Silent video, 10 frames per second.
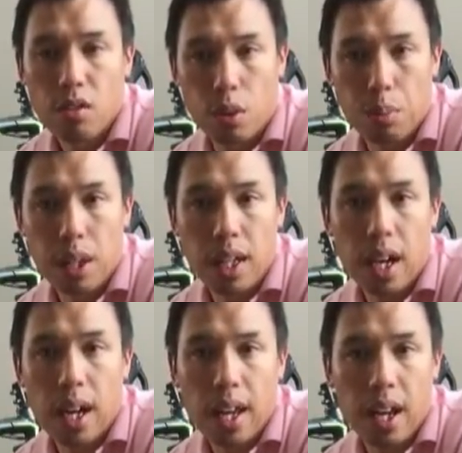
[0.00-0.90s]
For me,
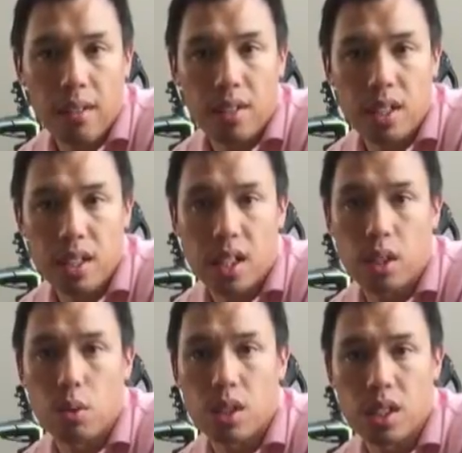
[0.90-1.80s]
I have to set
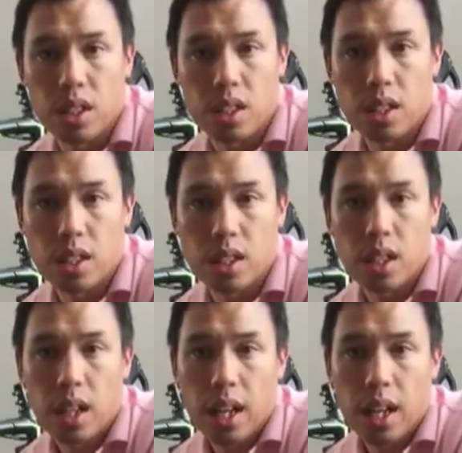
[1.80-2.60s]
the resistance